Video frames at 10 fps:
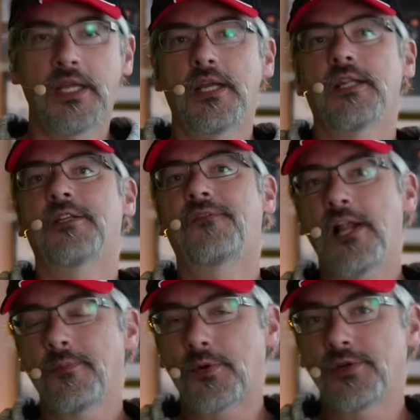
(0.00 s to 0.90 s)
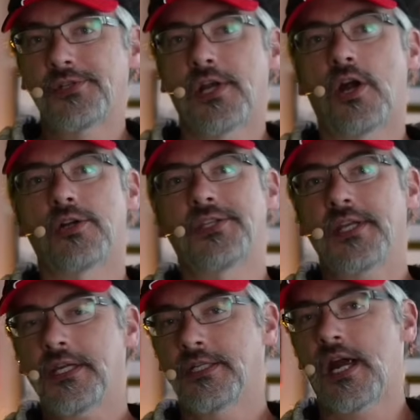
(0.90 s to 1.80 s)
Developers are
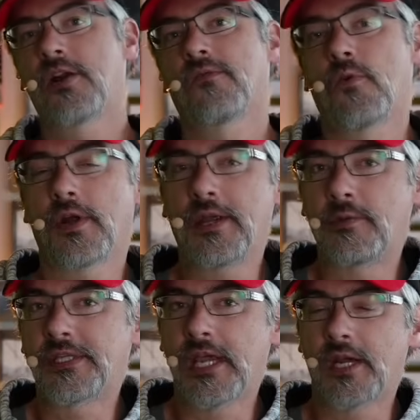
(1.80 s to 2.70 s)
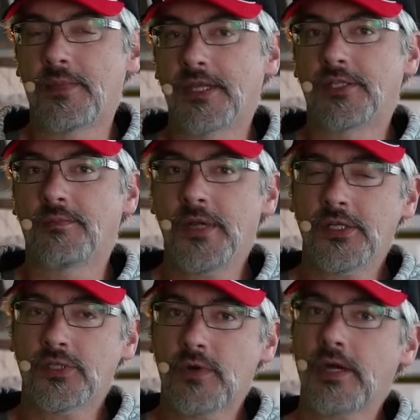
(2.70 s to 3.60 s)
sick and tired of working with database
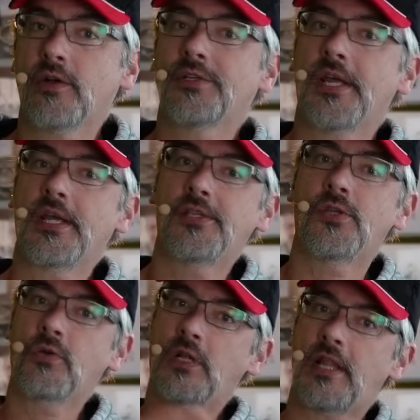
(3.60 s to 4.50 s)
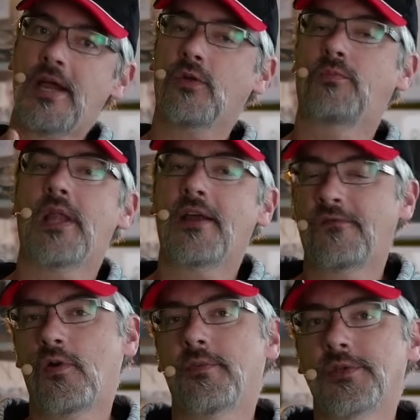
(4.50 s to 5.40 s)
administrators, and so cloud
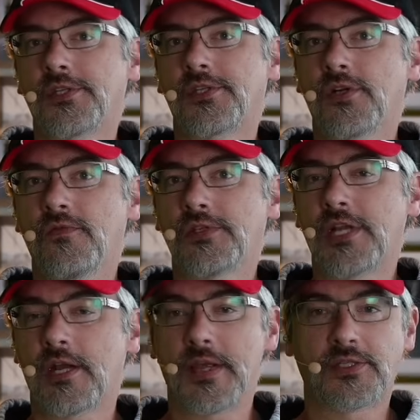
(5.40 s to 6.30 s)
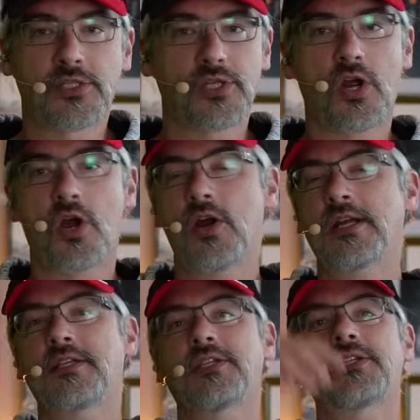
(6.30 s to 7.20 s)
platform as a service databases are
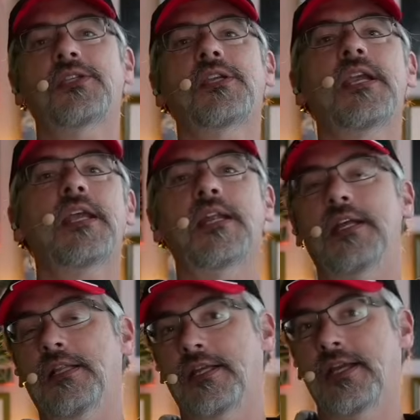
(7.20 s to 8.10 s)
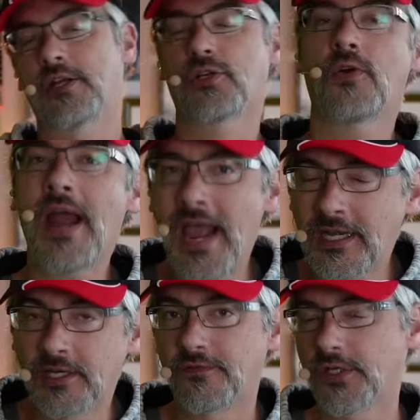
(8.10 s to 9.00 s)
exceedingly
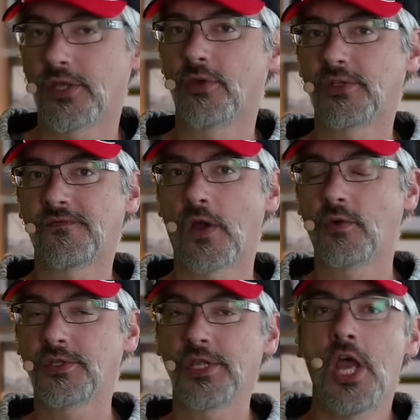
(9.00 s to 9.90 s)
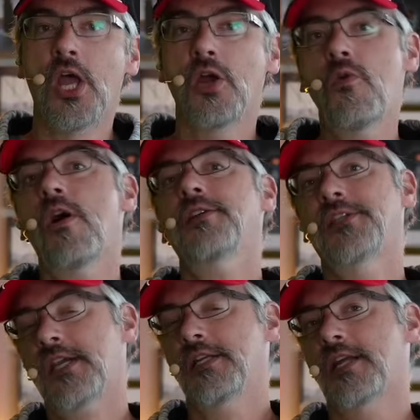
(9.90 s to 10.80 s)
attractive to those folks who are
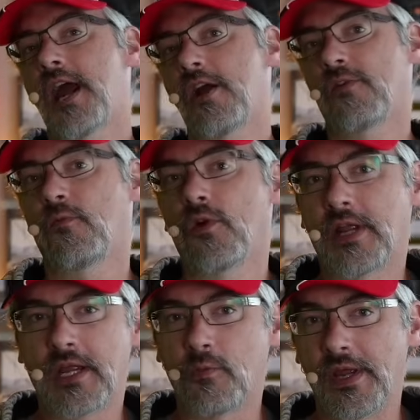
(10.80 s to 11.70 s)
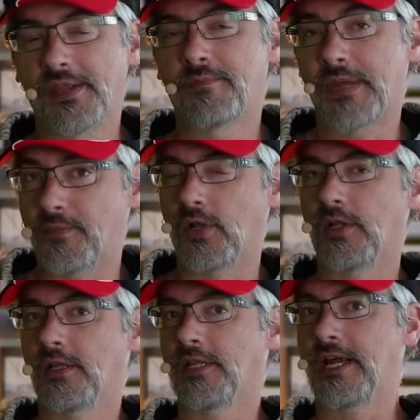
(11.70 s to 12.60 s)
sick and tired of working with
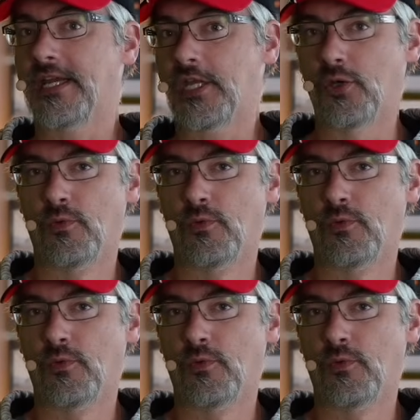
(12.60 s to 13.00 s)
people like you.